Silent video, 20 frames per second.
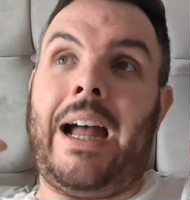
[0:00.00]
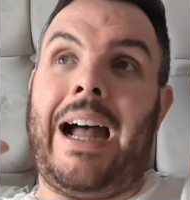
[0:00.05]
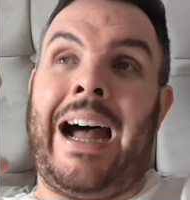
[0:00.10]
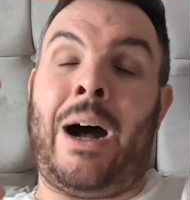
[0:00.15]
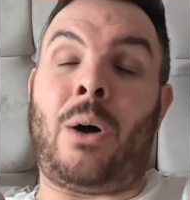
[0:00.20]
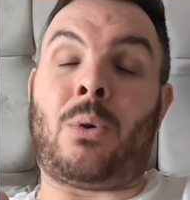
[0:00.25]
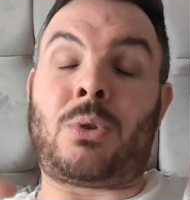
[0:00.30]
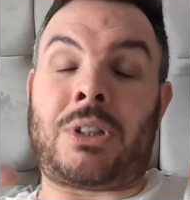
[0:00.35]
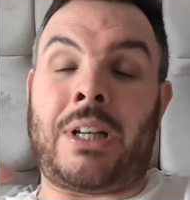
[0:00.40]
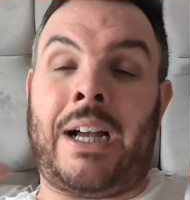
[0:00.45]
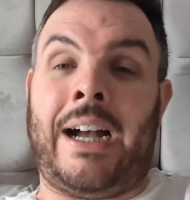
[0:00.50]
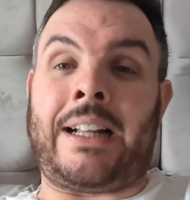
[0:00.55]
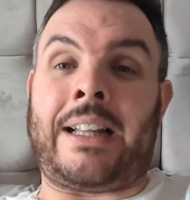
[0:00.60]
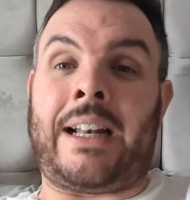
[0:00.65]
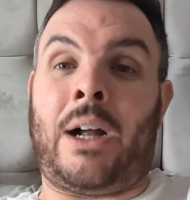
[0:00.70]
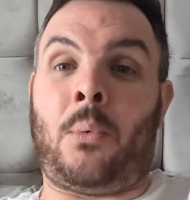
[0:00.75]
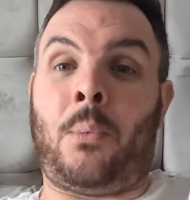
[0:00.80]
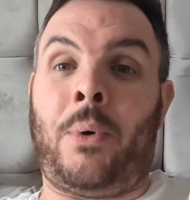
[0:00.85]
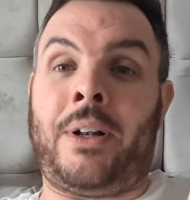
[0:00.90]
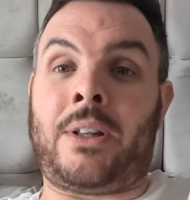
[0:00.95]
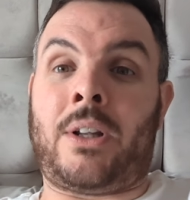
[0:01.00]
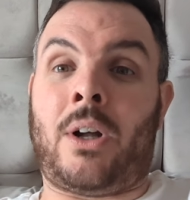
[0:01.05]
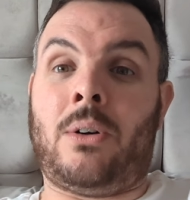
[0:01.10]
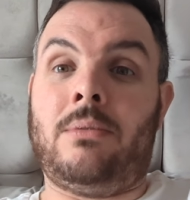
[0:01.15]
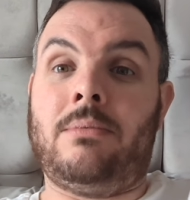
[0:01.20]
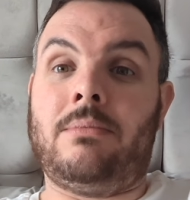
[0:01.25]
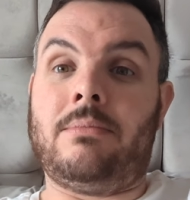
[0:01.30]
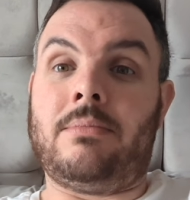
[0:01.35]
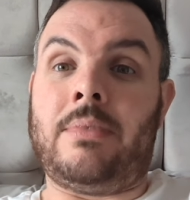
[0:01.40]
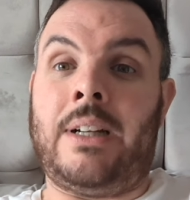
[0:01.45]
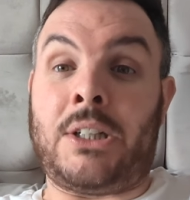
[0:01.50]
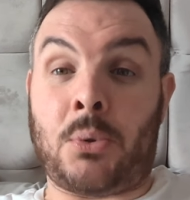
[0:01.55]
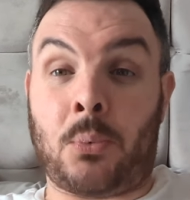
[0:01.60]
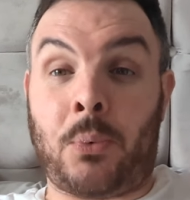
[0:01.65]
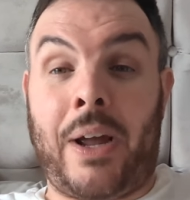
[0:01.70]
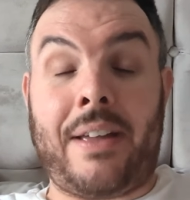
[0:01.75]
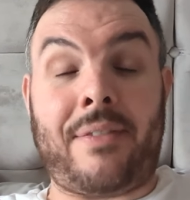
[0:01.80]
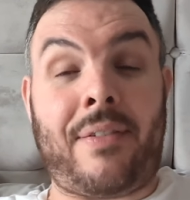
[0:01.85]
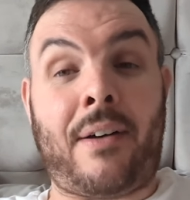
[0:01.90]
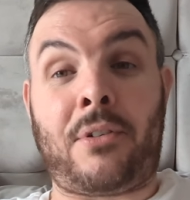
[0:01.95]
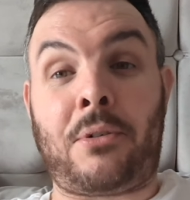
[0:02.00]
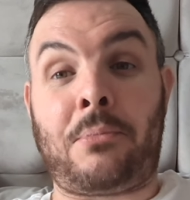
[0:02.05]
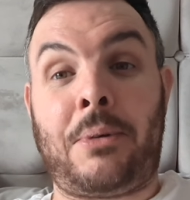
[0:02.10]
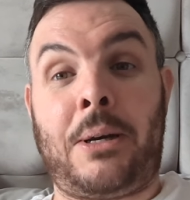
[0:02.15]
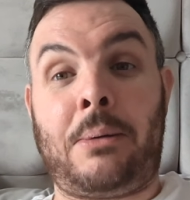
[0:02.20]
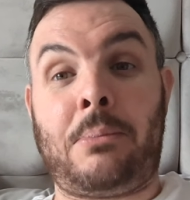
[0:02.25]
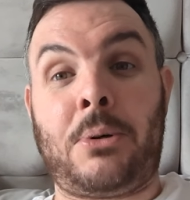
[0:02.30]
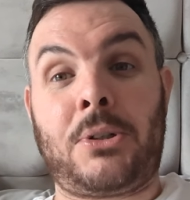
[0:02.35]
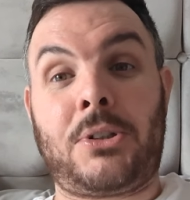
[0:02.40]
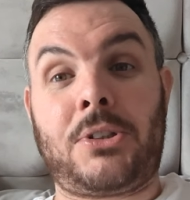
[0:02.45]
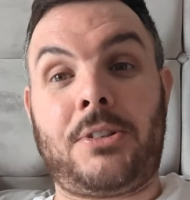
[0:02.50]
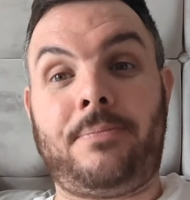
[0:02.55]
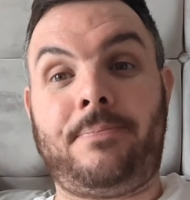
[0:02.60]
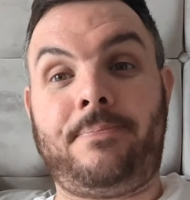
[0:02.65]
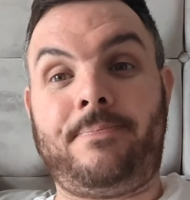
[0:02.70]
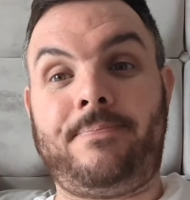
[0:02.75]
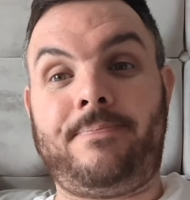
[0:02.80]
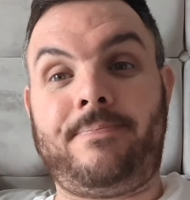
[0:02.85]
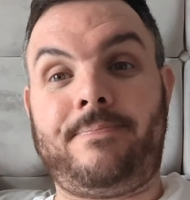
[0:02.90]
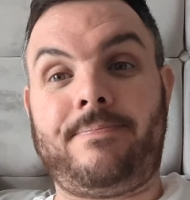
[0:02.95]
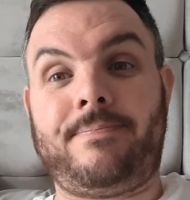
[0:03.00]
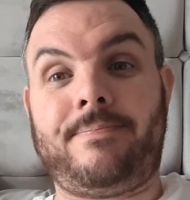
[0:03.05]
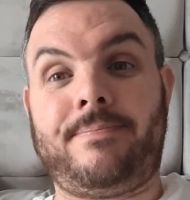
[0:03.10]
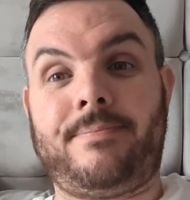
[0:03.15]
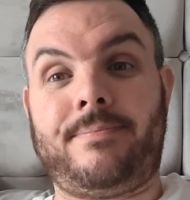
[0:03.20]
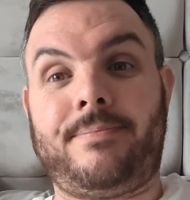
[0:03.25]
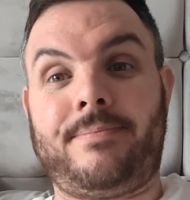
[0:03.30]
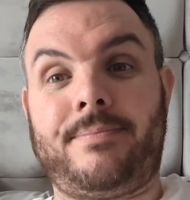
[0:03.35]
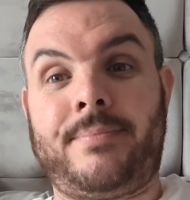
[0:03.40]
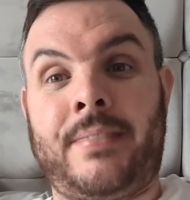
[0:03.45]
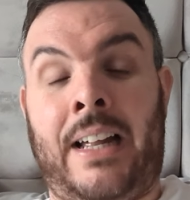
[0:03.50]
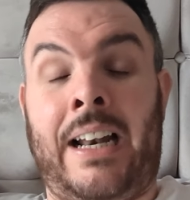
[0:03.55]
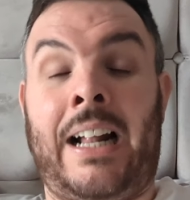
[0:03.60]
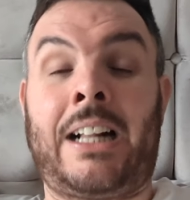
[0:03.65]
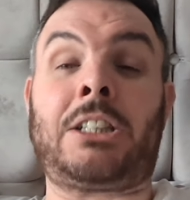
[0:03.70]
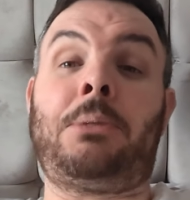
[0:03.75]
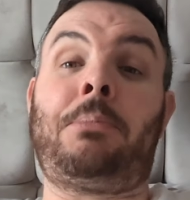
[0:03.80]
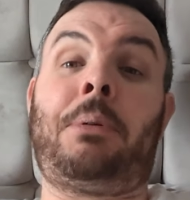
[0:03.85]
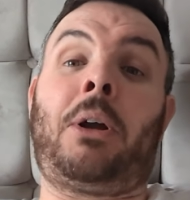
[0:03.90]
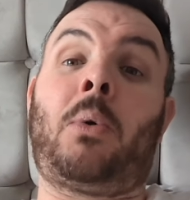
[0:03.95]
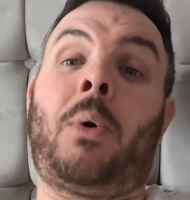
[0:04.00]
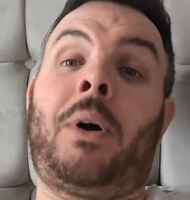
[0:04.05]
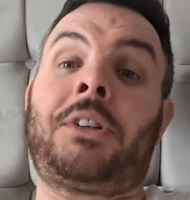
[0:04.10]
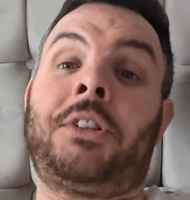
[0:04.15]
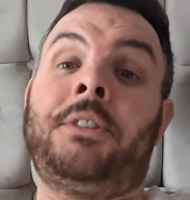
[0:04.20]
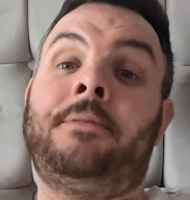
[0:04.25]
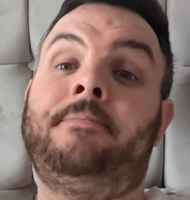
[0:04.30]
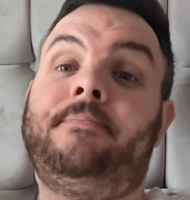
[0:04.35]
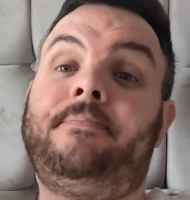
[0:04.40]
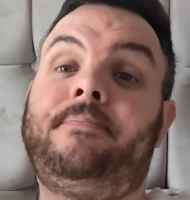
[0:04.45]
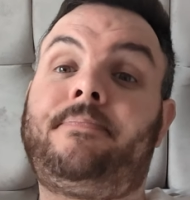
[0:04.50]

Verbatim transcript: Outside of that window is a way of having a minibus. And that's the big question